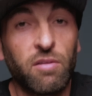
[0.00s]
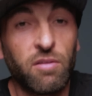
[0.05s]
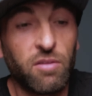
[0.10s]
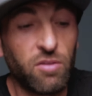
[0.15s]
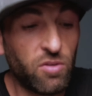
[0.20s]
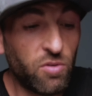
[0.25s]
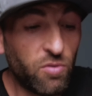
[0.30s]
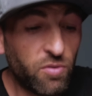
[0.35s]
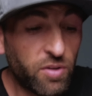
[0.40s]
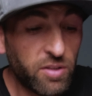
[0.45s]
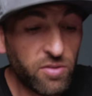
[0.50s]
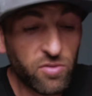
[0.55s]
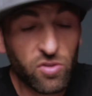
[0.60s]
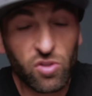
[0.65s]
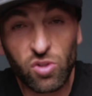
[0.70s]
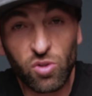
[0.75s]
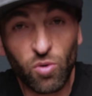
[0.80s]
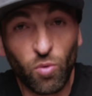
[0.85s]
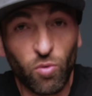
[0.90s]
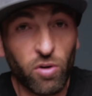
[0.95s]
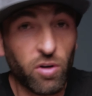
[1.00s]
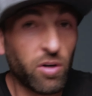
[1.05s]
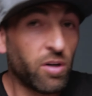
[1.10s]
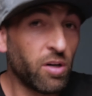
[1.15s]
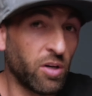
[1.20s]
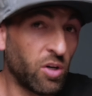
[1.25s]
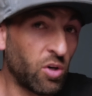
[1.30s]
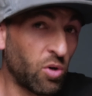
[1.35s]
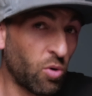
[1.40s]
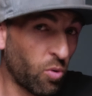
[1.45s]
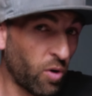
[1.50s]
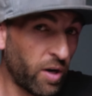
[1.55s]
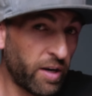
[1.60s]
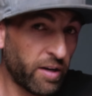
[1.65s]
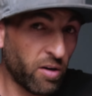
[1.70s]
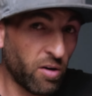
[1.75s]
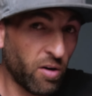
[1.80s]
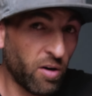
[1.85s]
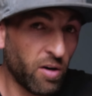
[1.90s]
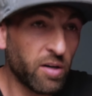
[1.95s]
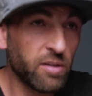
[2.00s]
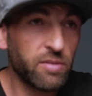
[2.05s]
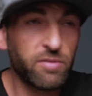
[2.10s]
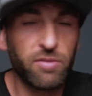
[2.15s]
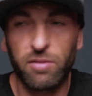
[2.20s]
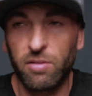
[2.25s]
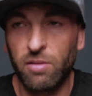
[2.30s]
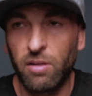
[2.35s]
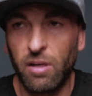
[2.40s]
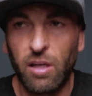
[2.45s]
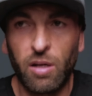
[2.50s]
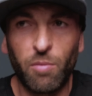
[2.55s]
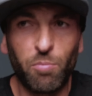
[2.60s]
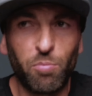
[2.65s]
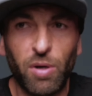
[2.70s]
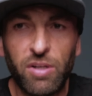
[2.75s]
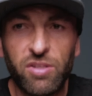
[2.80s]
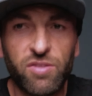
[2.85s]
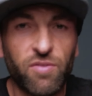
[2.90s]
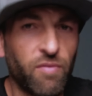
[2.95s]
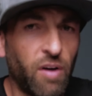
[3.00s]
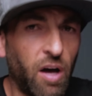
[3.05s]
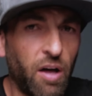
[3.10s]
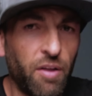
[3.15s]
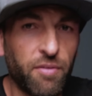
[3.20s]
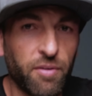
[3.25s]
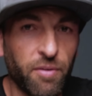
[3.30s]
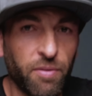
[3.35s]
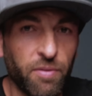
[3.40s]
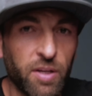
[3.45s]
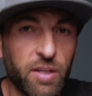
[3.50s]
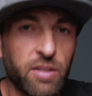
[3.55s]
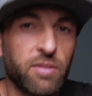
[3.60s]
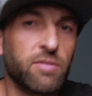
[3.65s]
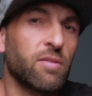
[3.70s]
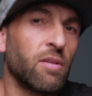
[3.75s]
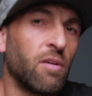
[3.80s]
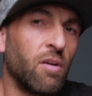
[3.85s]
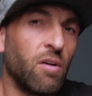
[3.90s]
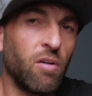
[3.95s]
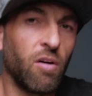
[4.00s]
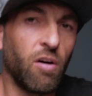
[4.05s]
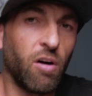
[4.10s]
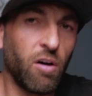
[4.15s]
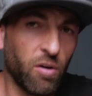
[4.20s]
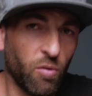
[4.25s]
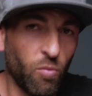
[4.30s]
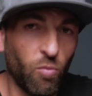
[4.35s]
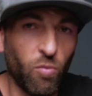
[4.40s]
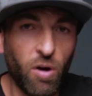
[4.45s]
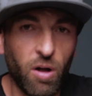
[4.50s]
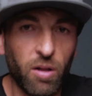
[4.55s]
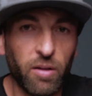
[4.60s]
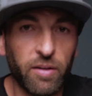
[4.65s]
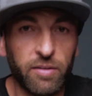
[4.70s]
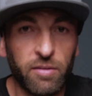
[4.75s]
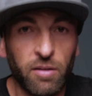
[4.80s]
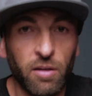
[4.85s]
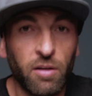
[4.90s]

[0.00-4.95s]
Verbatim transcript: you can store credit cards and a bunch of other things on a wallet